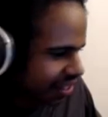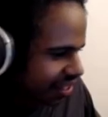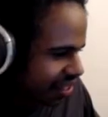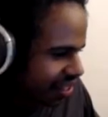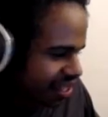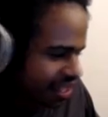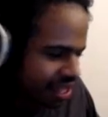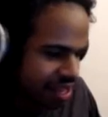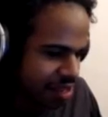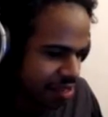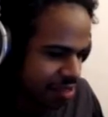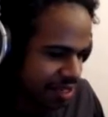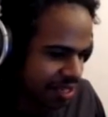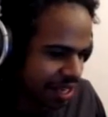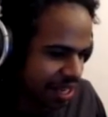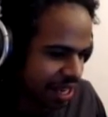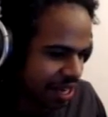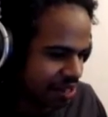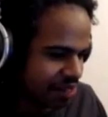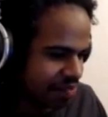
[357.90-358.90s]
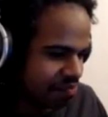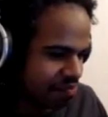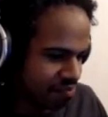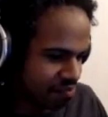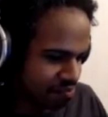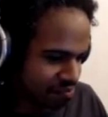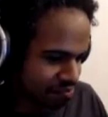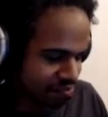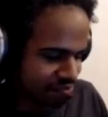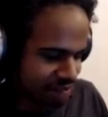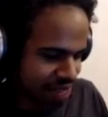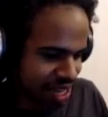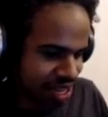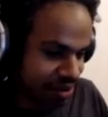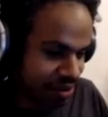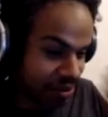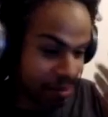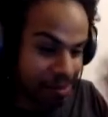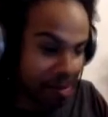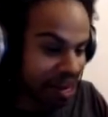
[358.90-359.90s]
he said he
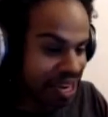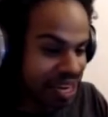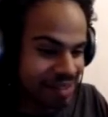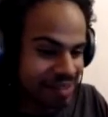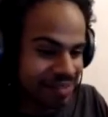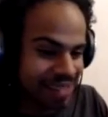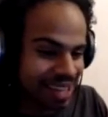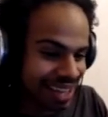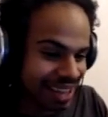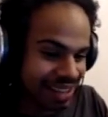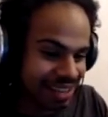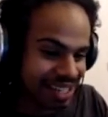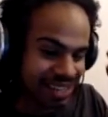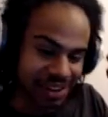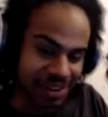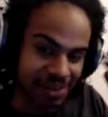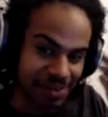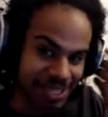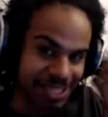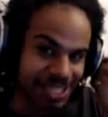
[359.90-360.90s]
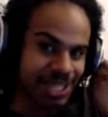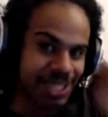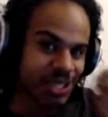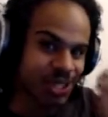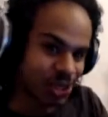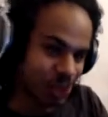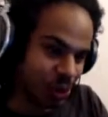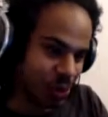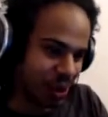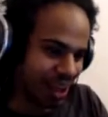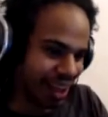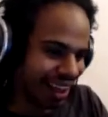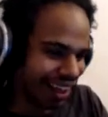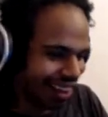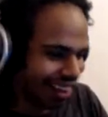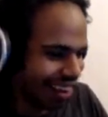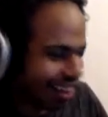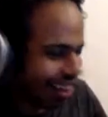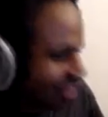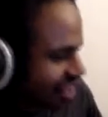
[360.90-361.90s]
reminded me that Sierra Mist is soda.
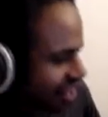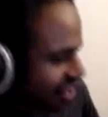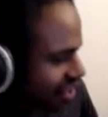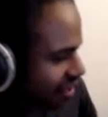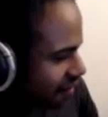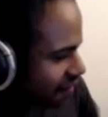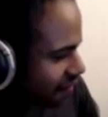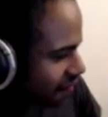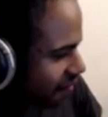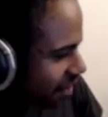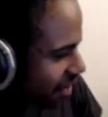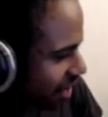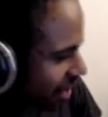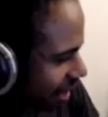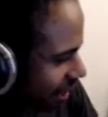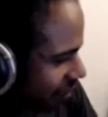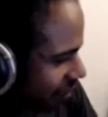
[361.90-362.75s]
I